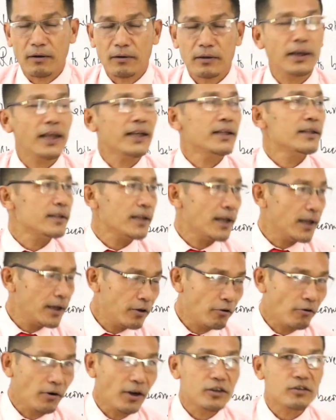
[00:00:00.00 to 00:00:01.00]
let's say
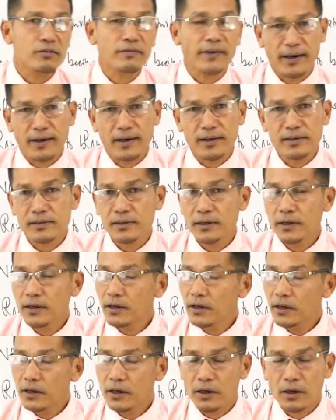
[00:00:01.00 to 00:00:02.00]
knowledge of English
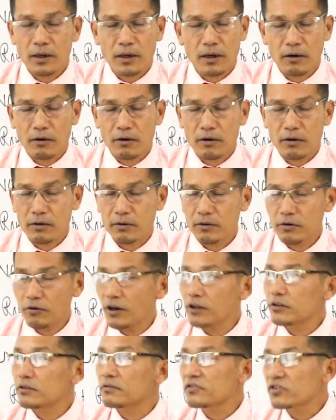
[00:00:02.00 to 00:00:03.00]
or
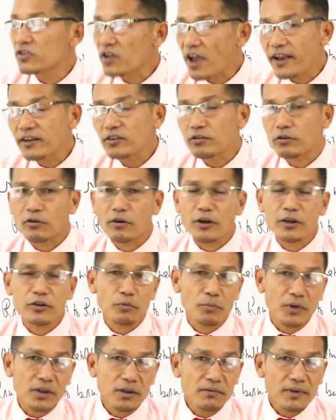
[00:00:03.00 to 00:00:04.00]
knowledge of science or knowledge
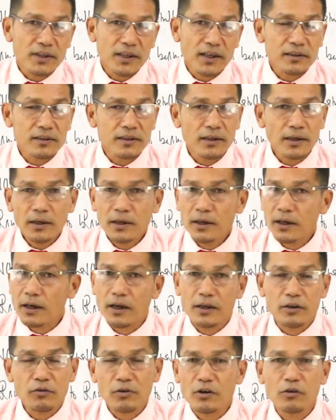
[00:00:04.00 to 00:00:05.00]
of mathematics,
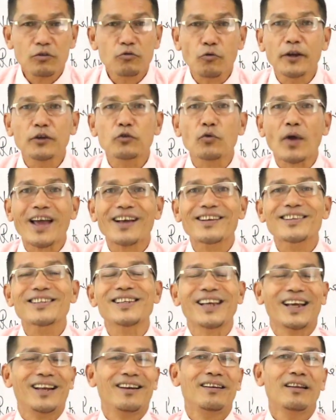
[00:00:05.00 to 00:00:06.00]
you are not going to
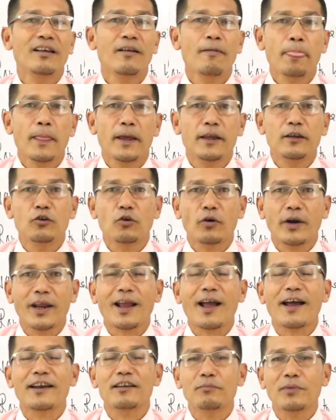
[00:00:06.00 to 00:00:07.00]
excel in your
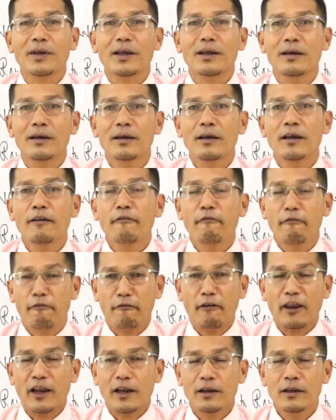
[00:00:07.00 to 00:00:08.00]
academic
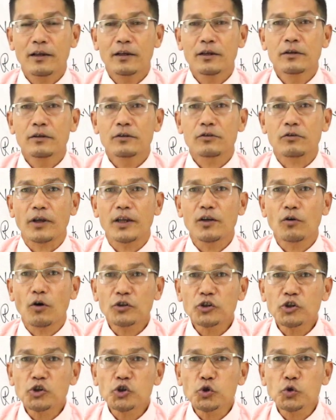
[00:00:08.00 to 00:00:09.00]
field. So in
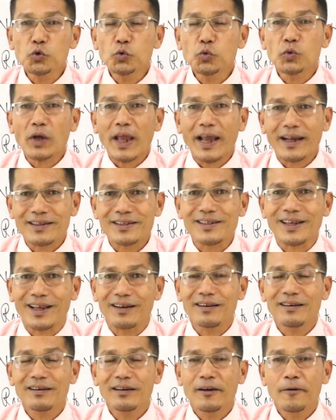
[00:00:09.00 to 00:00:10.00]
order to
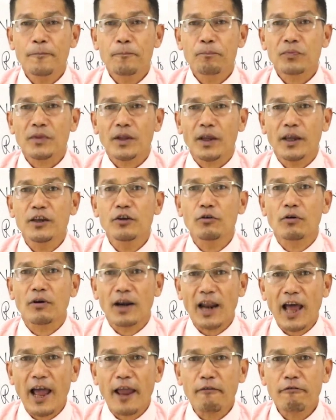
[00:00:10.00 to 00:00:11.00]
excel in your
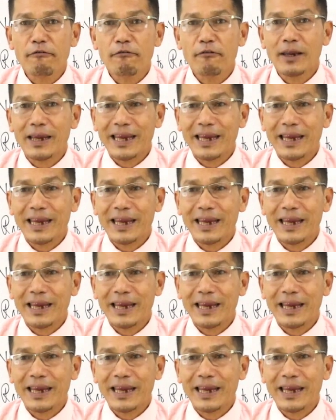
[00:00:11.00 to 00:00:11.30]
life,